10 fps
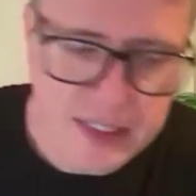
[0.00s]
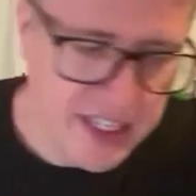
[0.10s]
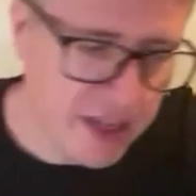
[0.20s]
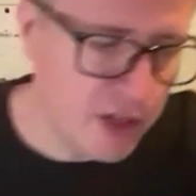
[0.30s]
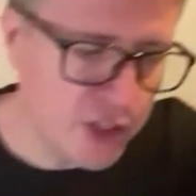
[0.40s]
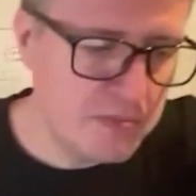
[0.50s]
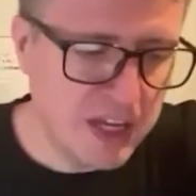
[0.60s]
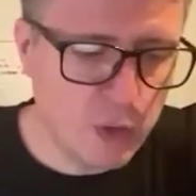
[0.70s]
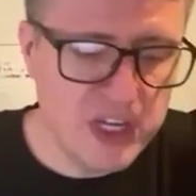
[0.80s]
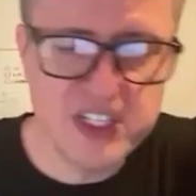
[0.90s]
They can also
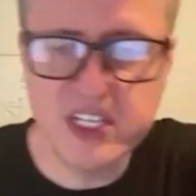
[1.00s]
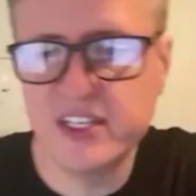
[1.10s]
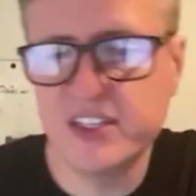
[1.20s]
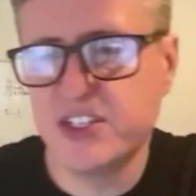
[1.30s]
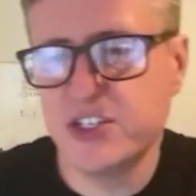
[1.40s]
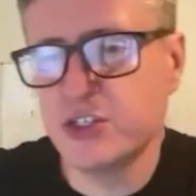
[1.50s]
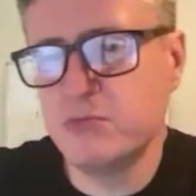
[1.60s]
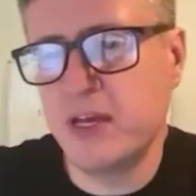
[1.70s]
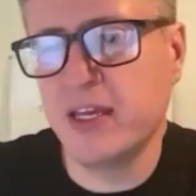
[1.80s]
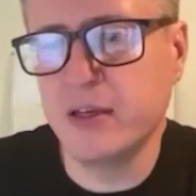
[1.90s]
make reasoning and decision
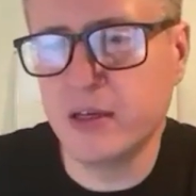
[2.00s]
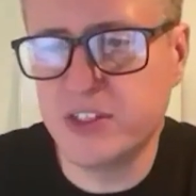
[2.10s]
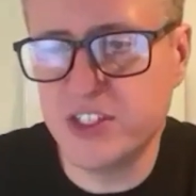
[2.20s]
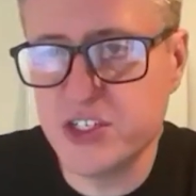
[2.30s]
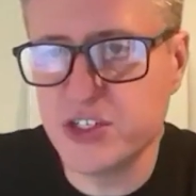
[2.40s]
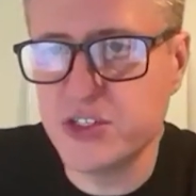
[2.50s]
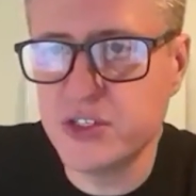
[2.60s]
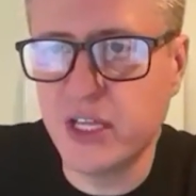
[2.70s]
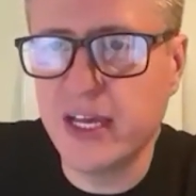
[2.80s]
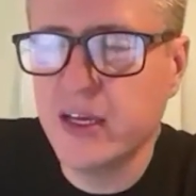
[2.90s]
make uh, decisions.
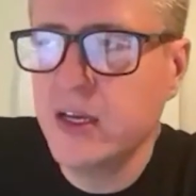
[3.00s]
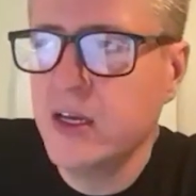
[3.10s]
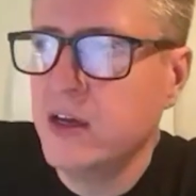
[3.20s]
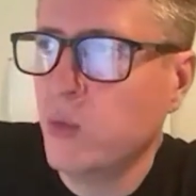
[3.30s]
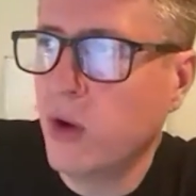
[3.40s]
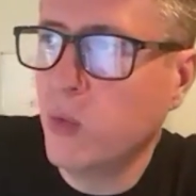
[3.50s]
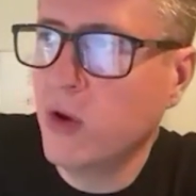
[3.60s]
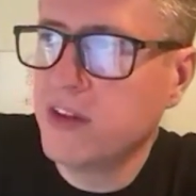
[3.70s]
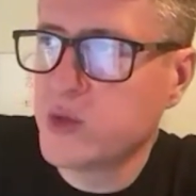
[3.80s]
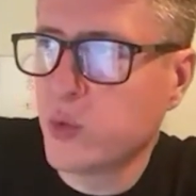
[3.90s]
Like what
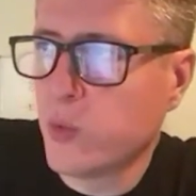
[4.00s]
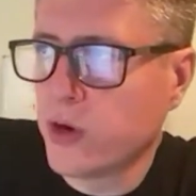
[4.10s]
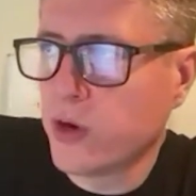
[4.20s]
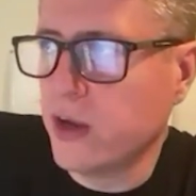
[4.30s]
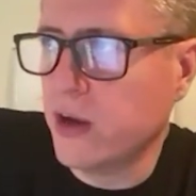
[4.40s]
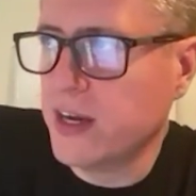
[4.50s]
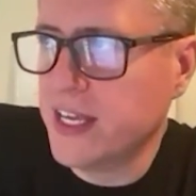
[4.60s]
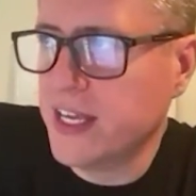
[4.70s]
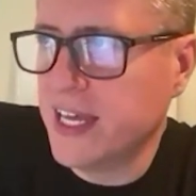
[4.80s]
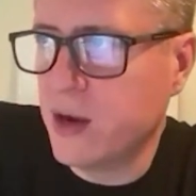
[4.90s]
one of the things we're working on, and
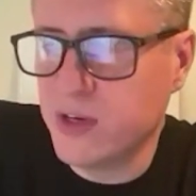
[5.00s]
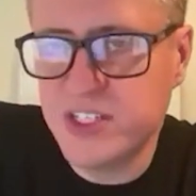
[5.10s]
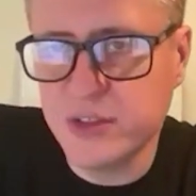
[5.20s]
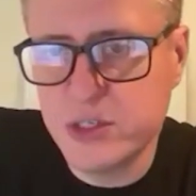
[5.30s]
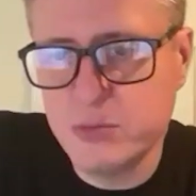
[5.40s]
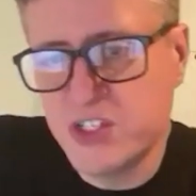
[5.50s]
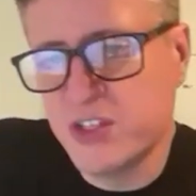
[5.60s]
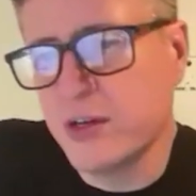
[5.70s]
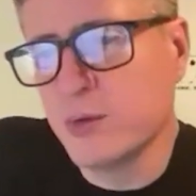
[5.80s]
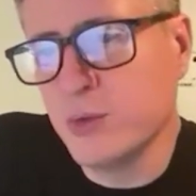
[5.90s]
again, I don't want to steal too much
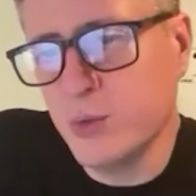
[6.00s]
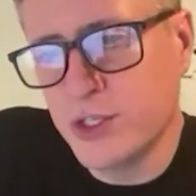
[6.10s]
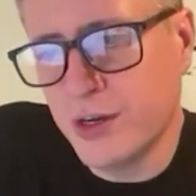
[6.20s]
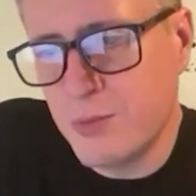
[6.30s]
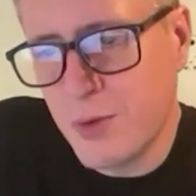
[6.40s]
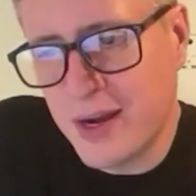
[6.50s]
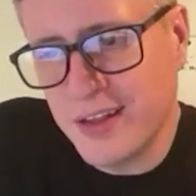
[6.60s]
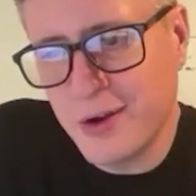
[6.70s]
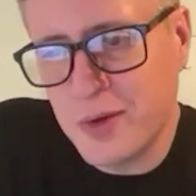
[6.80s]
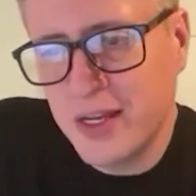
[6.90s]
thunder. We'll, we'll talk more about it
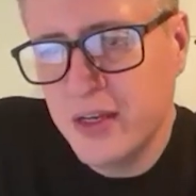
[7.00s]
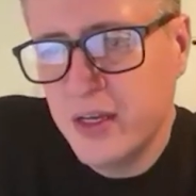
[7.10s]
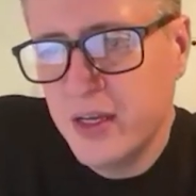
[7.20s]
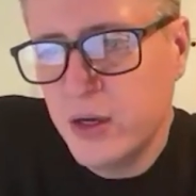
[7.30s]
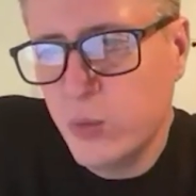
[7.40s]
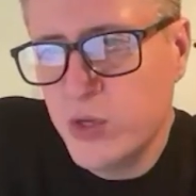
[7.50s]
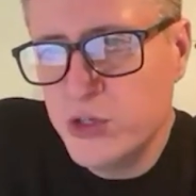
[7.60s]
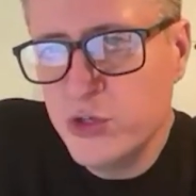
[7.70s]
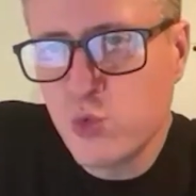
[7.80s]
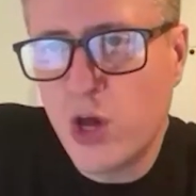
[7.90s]
later. But when you
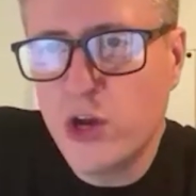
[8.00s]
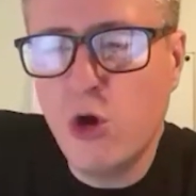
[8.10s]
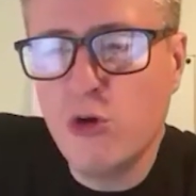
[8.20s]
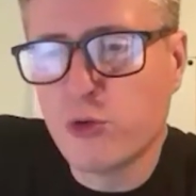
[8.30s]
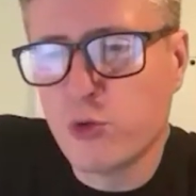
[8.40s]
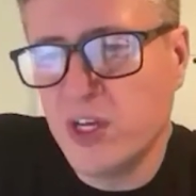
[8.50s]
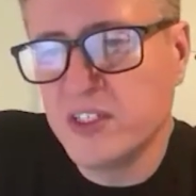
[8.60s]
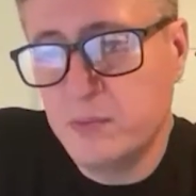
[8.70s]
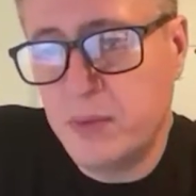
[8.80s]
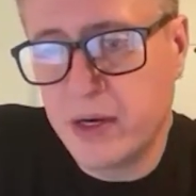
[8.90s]
do run over
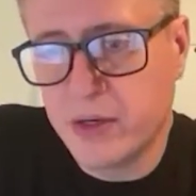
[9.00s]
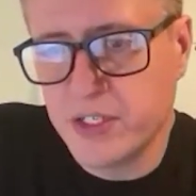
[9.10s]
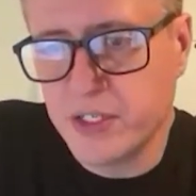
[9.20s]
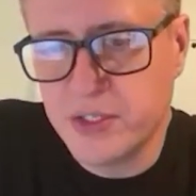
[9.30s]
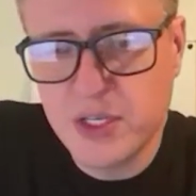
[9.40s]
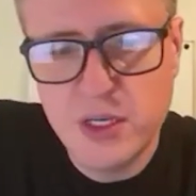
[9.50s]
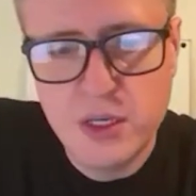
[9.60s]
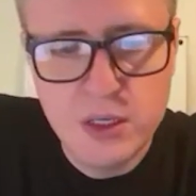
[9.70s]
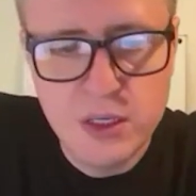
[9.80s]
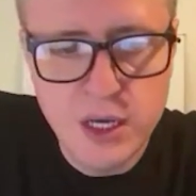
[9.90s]
run comparisons,
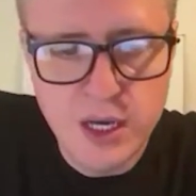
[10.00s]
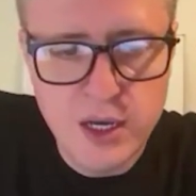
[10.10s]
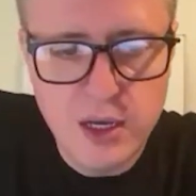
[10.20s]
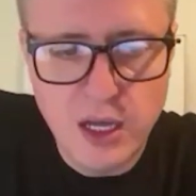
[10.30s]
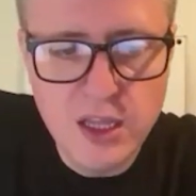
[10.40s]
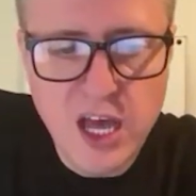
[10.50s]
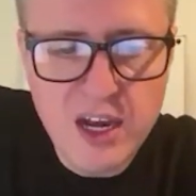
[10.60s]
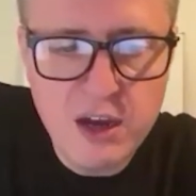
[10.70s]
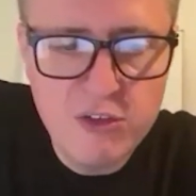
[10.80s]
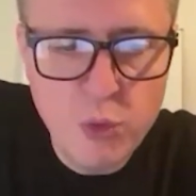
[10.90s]
uh, a
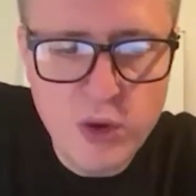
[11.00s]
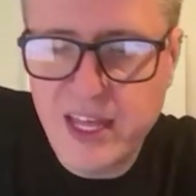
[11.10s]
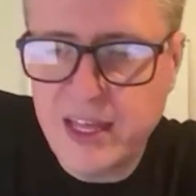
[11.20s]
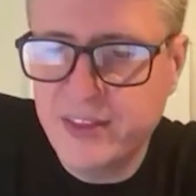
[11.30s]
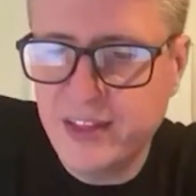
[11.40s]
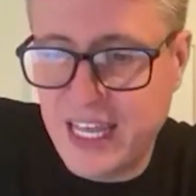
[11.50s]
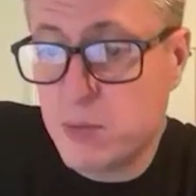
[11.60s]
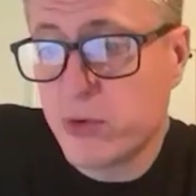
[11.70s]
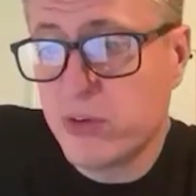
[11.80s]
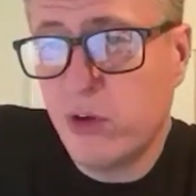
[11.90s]
lot of what that the
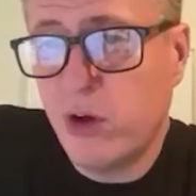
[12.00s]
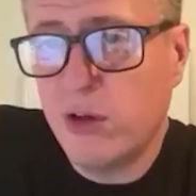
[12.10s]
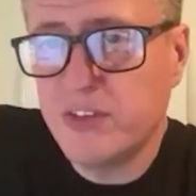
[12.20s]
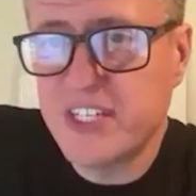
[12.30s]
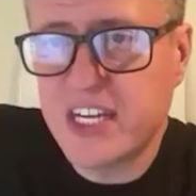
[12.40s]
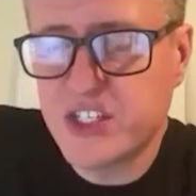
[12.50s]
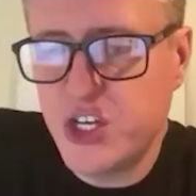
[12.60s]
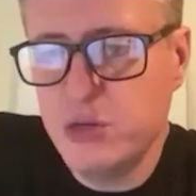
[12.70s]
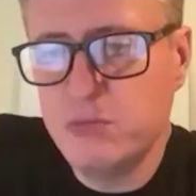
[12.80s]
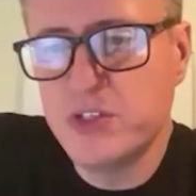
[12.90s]
labor involved is actually
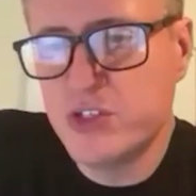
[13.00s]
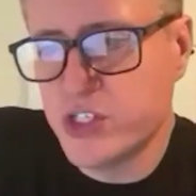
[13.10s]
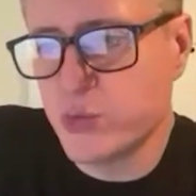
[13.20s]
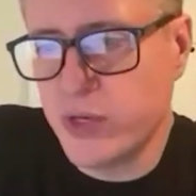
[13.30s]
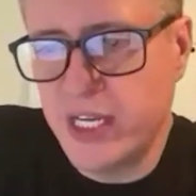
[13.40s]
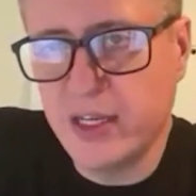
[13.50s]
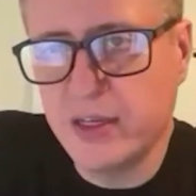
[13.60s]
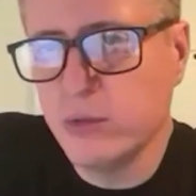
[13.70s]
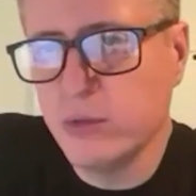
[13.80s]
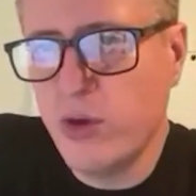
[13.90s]
humans just
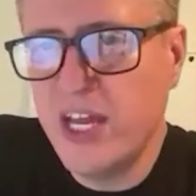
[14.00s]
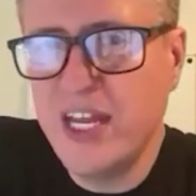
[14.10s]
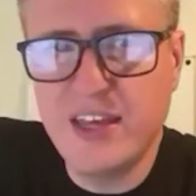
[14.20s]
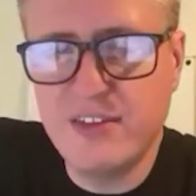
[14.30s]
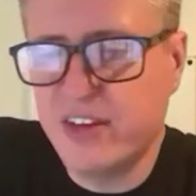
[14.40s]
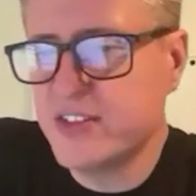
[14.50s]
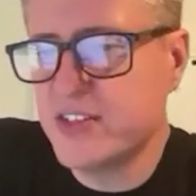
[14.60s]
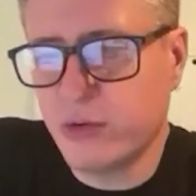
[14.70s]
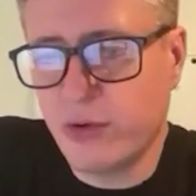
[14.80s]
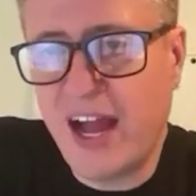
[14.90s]
reading reading events
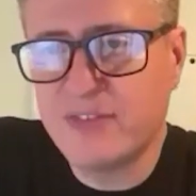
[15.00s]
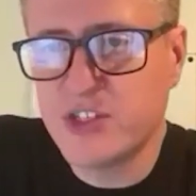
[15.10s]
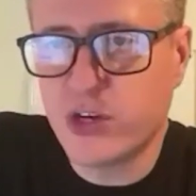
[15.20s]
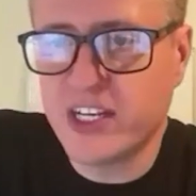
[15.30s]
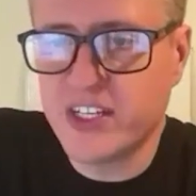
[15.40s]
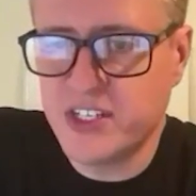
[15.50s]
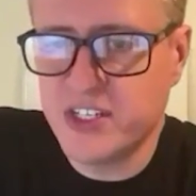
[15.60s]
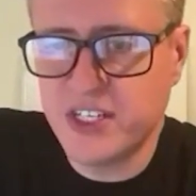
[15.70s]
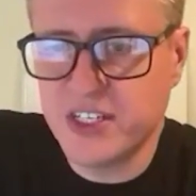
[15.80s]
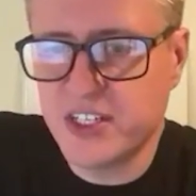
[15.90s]
and graphs and trying to
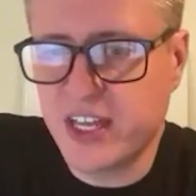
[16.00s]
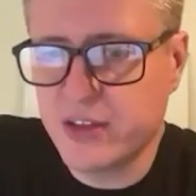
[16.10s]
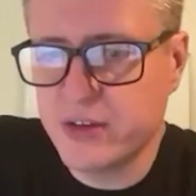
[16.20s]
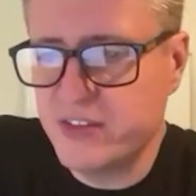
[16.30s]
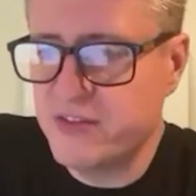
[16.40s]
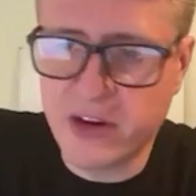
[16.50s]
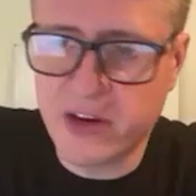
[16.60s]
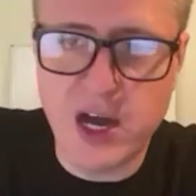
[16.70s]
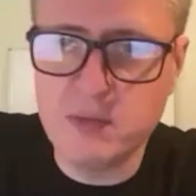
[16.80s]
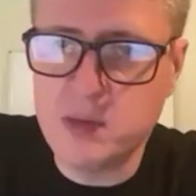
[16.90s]
stitch things together in very
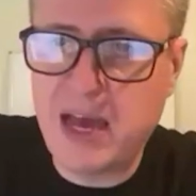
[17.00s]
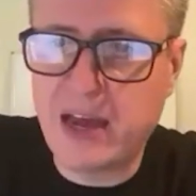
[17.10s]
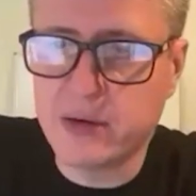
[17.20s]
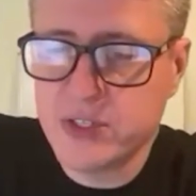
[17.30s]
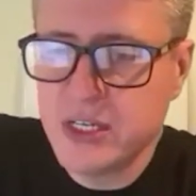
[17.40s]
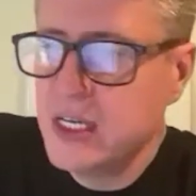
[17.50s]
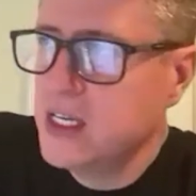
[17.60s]
common patterns.